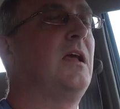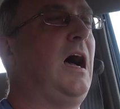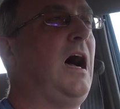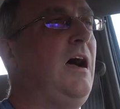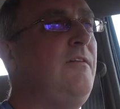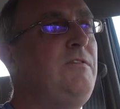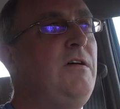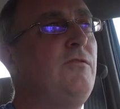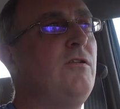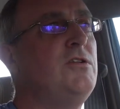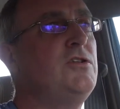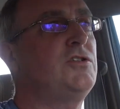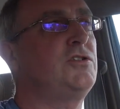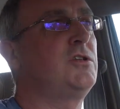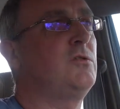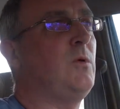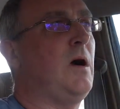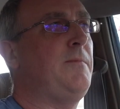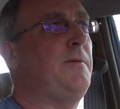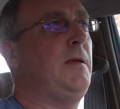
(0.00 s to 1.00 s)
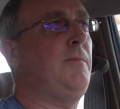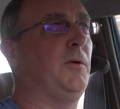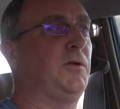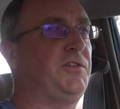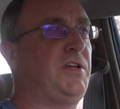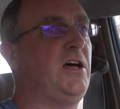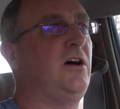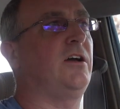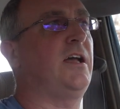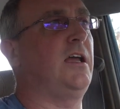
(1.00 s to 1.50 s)
I've never understood why people
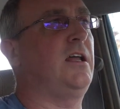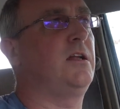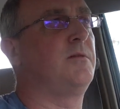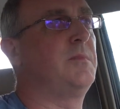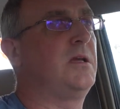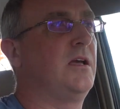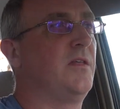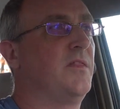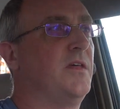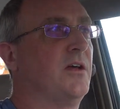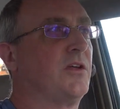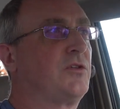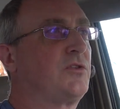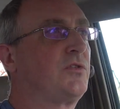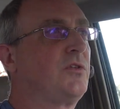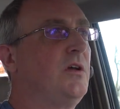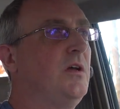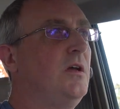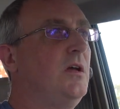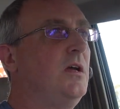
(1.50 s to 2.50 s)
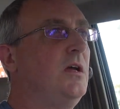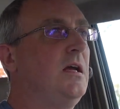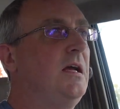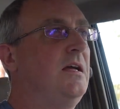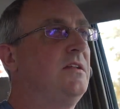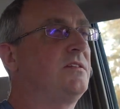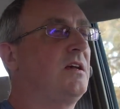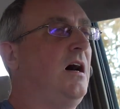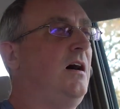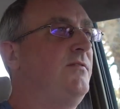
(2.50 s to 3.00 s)
tailgated me in this.
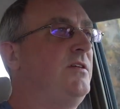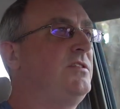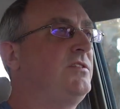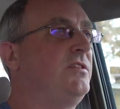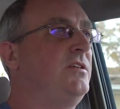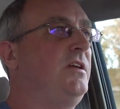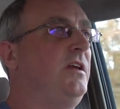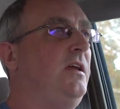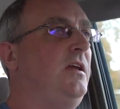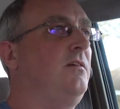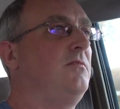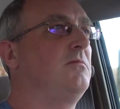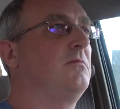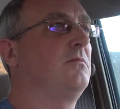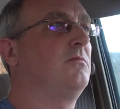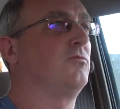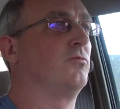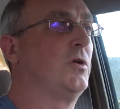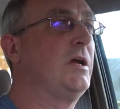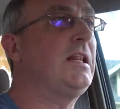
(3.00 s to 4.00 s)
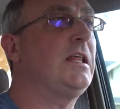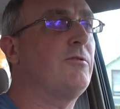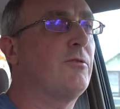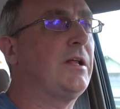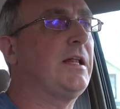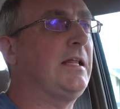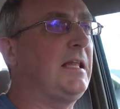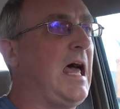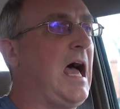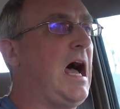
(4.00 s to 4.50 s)
It's obviously really,
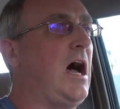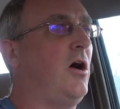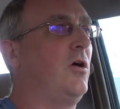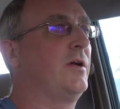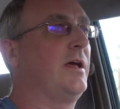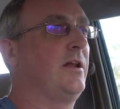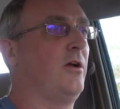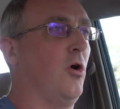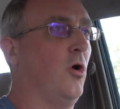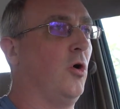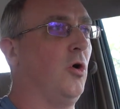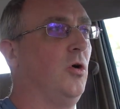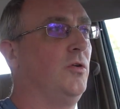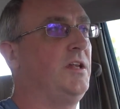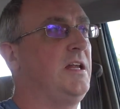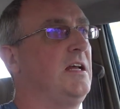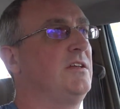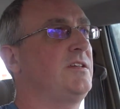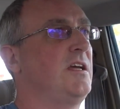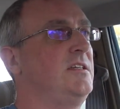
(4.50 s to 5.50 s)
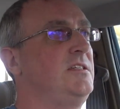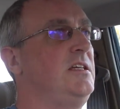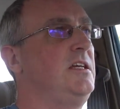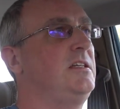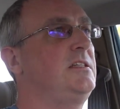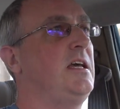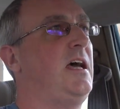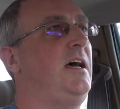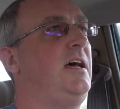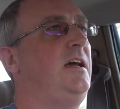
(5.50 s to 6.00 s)
really loud and old and has
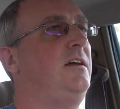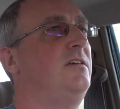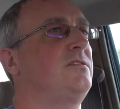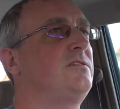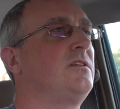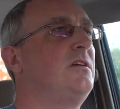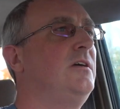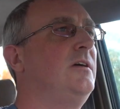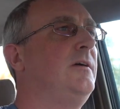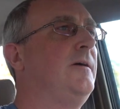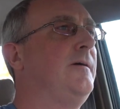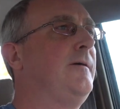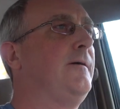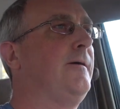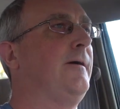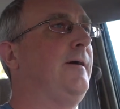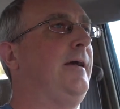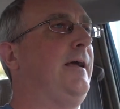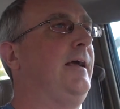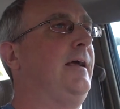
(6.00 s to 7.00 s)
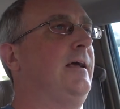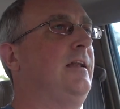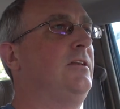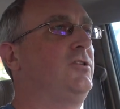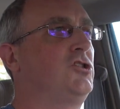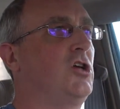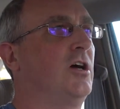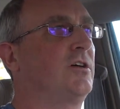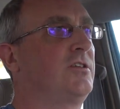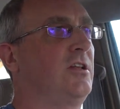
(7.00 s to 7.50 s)
antique tags and
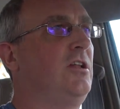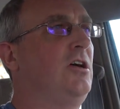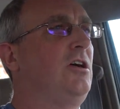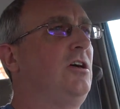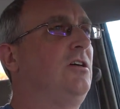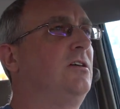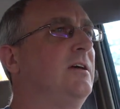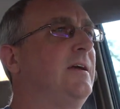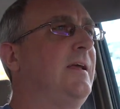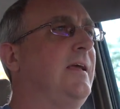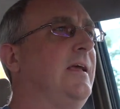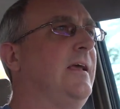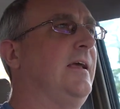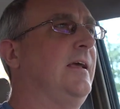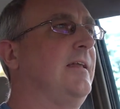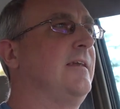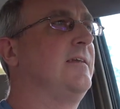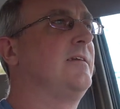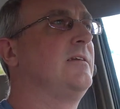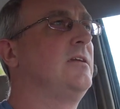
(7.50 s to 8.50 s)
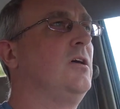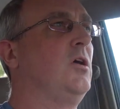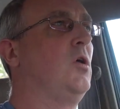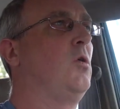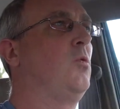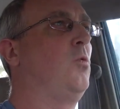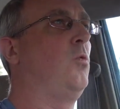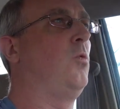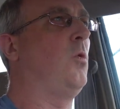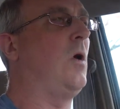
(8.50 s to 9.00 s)
chugs along, and
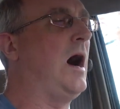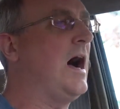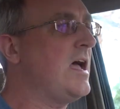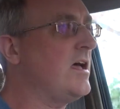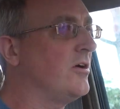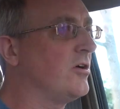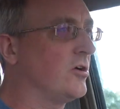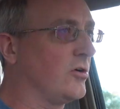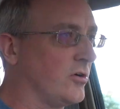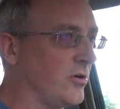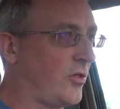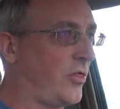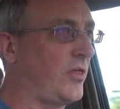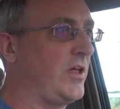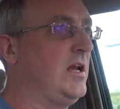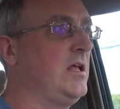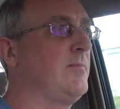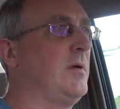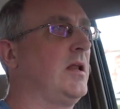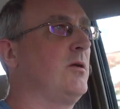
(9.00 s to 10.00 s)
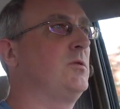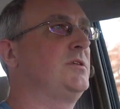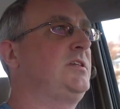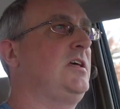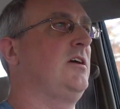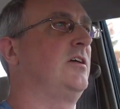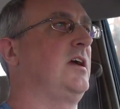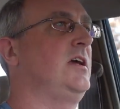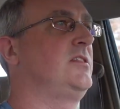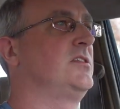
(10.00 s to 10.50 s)
why on earth anybody would
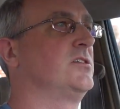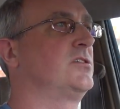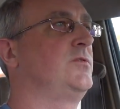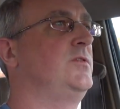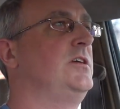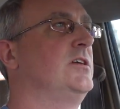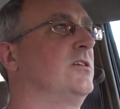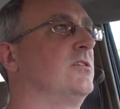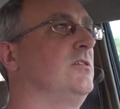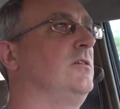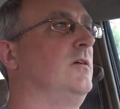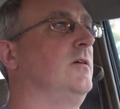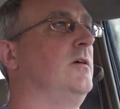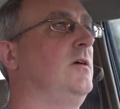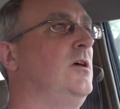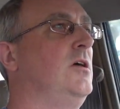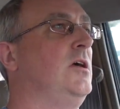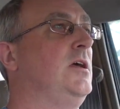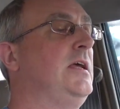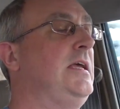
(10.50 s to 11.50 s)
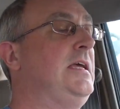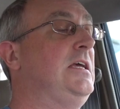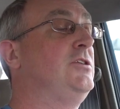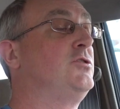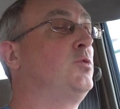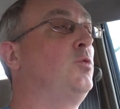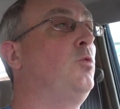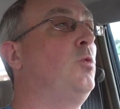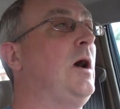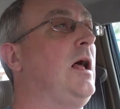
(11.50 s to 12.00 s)
tailgate this vehicle
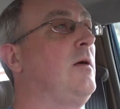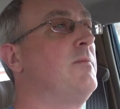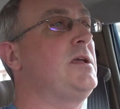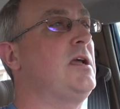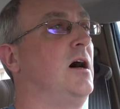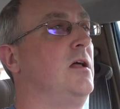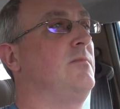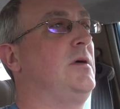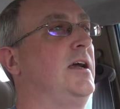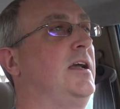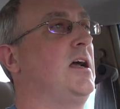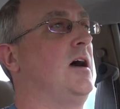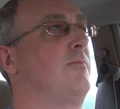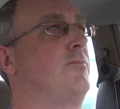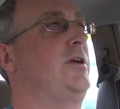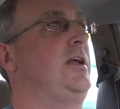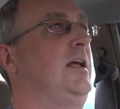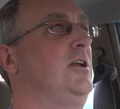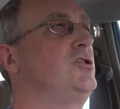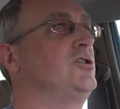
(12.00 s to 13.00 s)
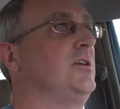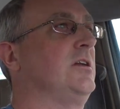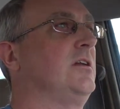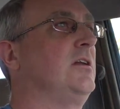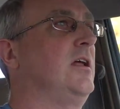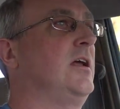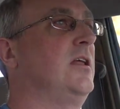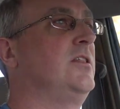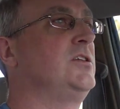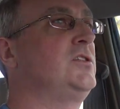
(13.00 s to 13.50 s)
is well beyond my comprehension.
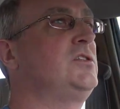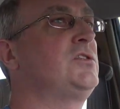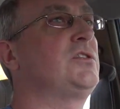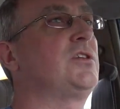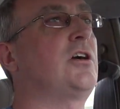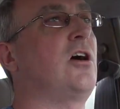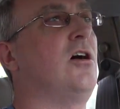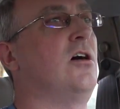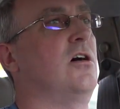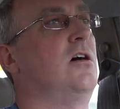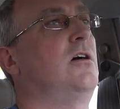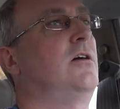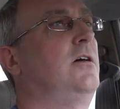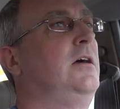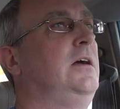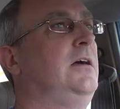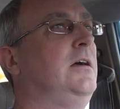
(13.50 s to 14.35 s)
This is a car